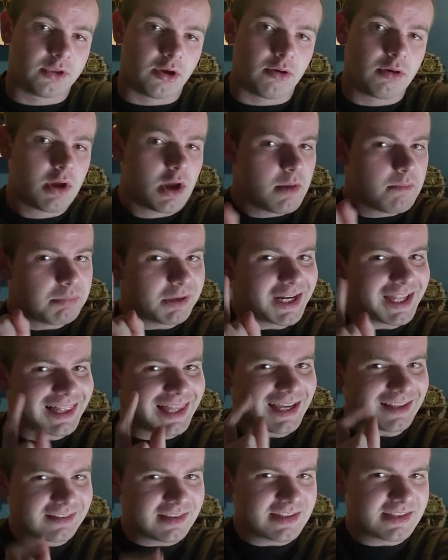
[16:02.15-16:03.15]
though. But I
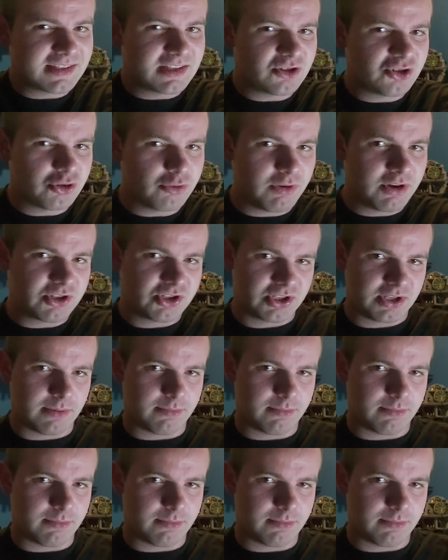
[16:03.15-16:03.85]
like the situation